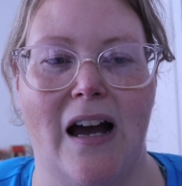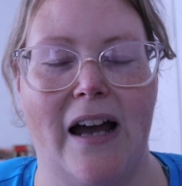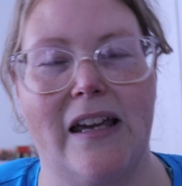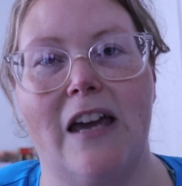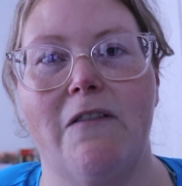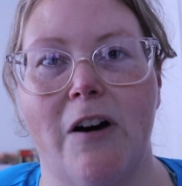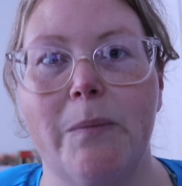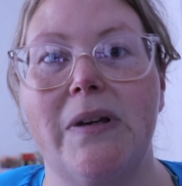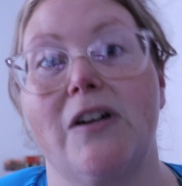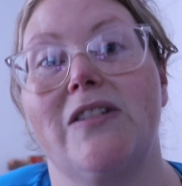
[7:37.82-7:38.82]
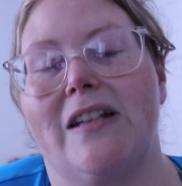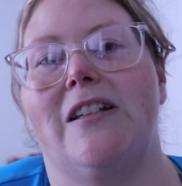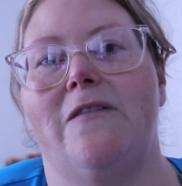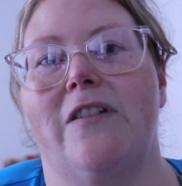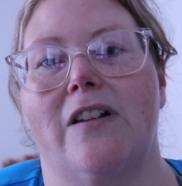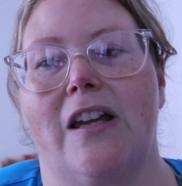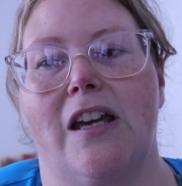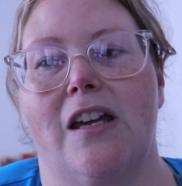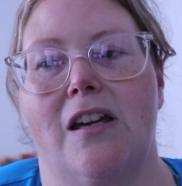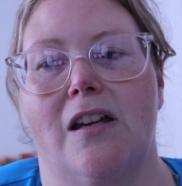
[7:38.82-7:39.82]
I gave up because I did feel
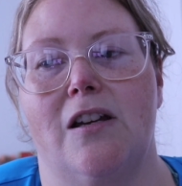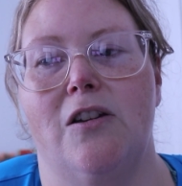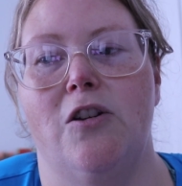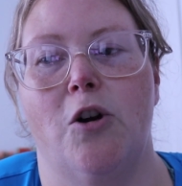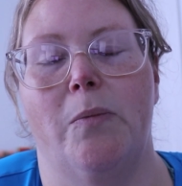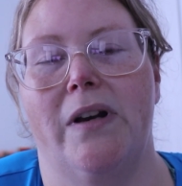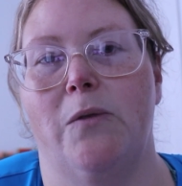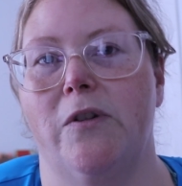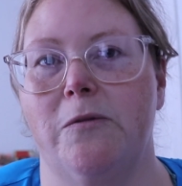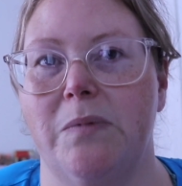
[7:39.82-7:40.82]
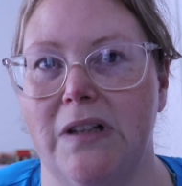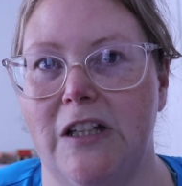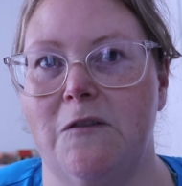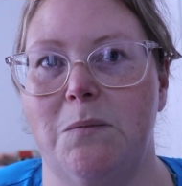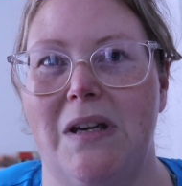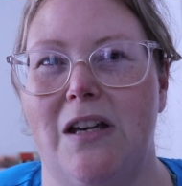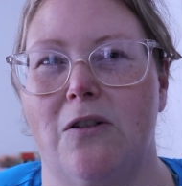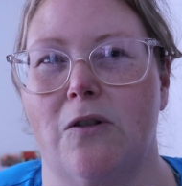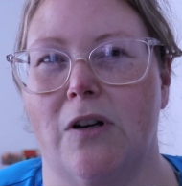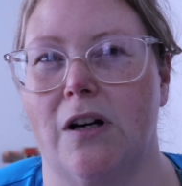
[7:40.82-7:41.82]
like nobody would have believed me
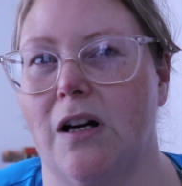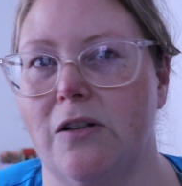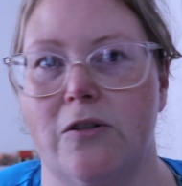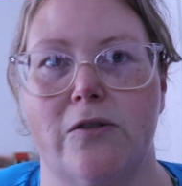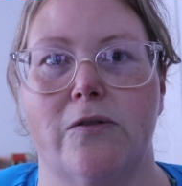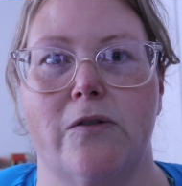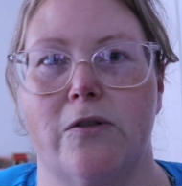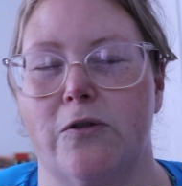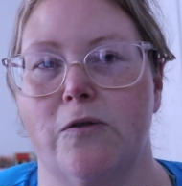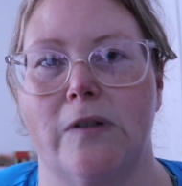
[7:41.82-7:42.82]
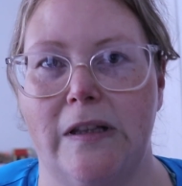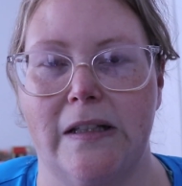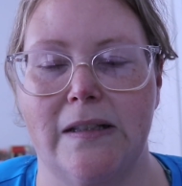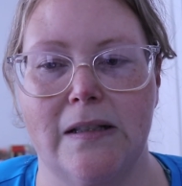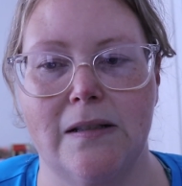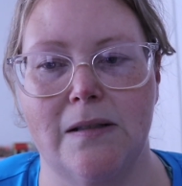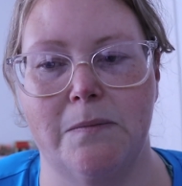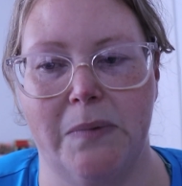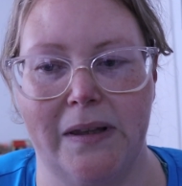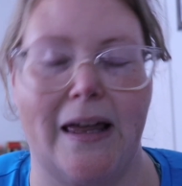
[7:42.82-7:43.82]
or understood or truly listened,
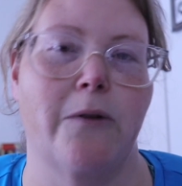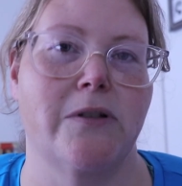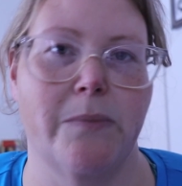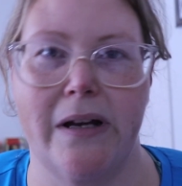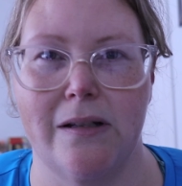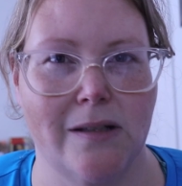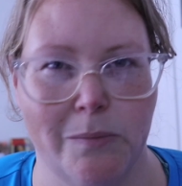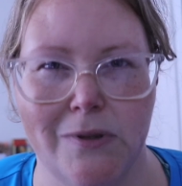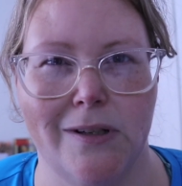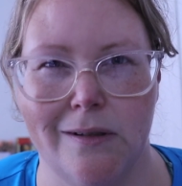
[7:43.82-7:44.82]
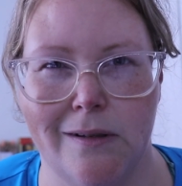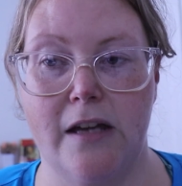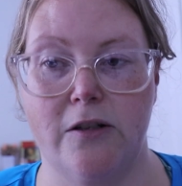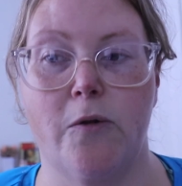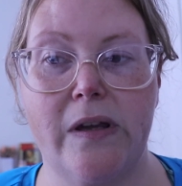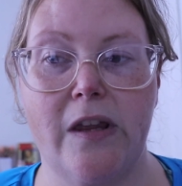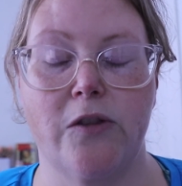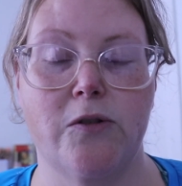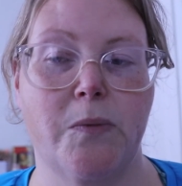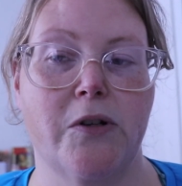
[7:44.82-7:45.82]
but that was my assumption. And knowing that
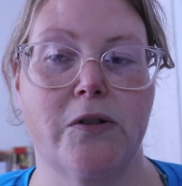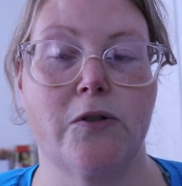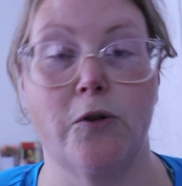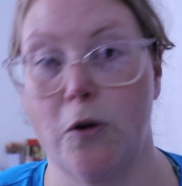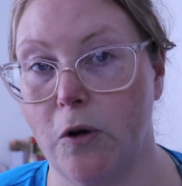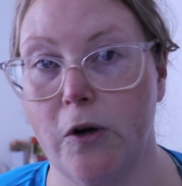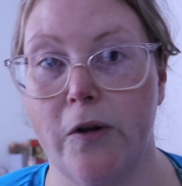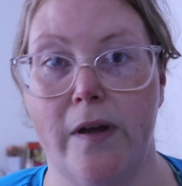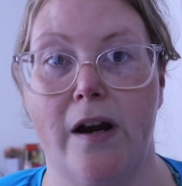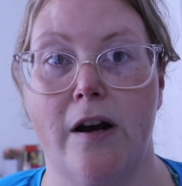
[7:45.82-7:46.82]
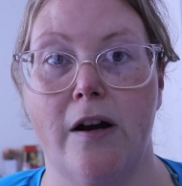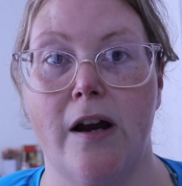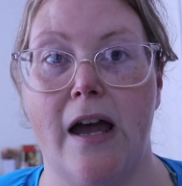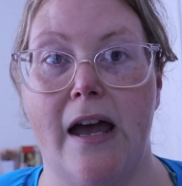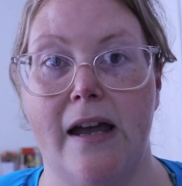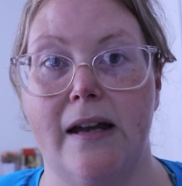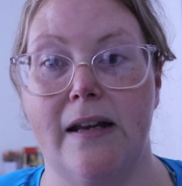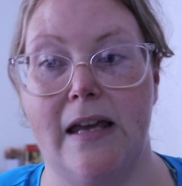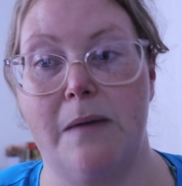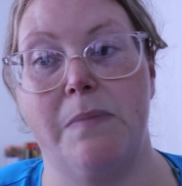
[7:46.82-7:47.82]
those persons are no longer there and
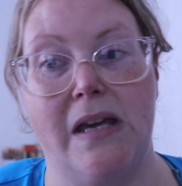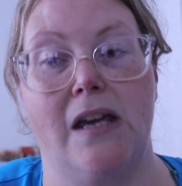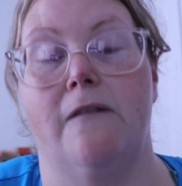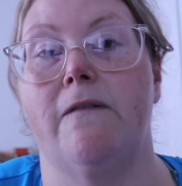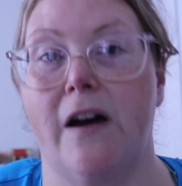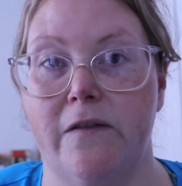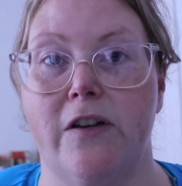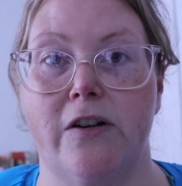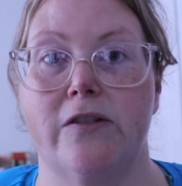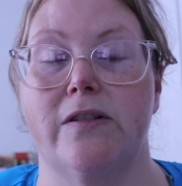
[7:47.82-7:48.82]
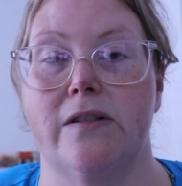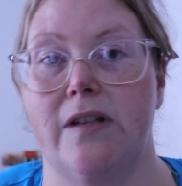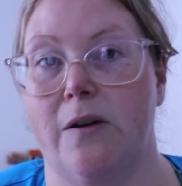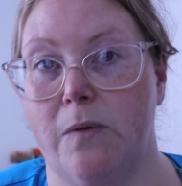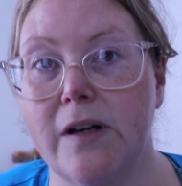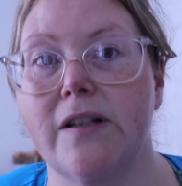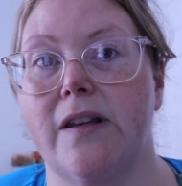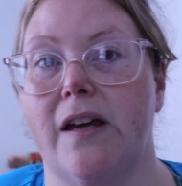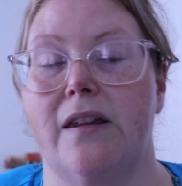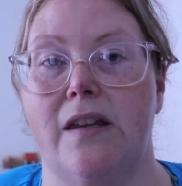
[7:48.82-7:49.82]
it being five years since I worked at
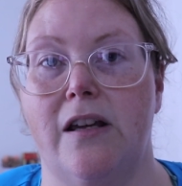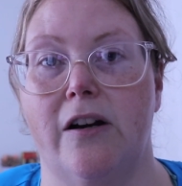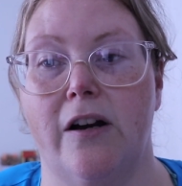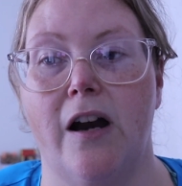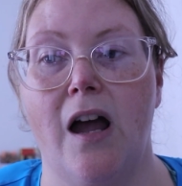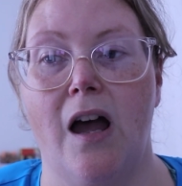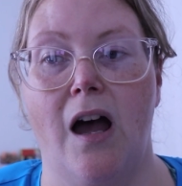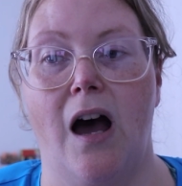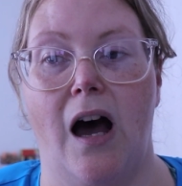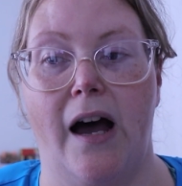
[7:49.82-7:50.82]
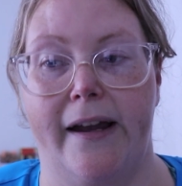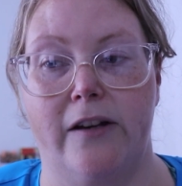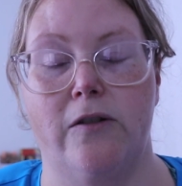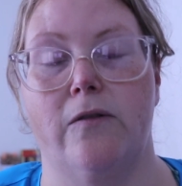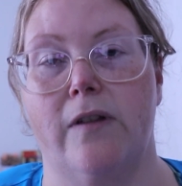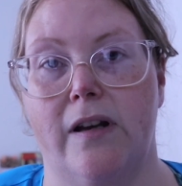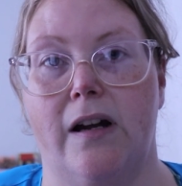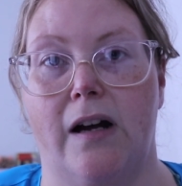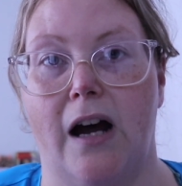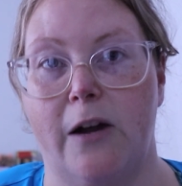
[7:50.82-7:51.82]
that theater, I knew that
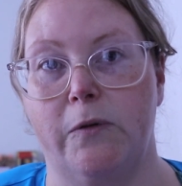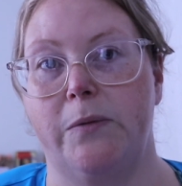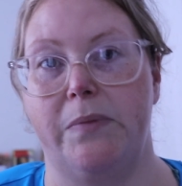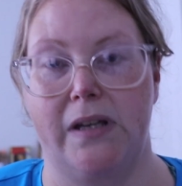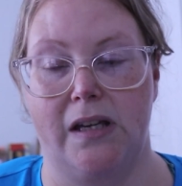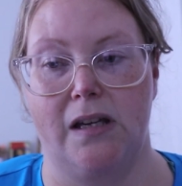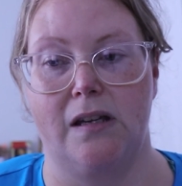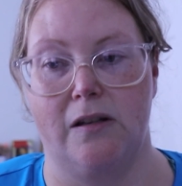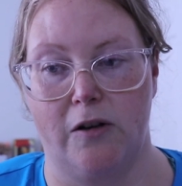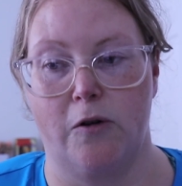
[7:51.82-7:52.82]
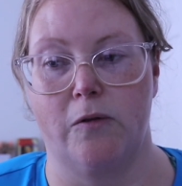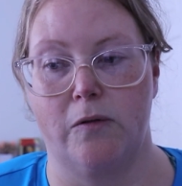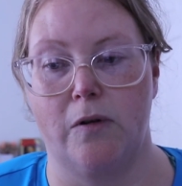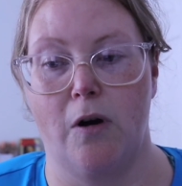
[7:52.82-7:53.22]
I would be, you know,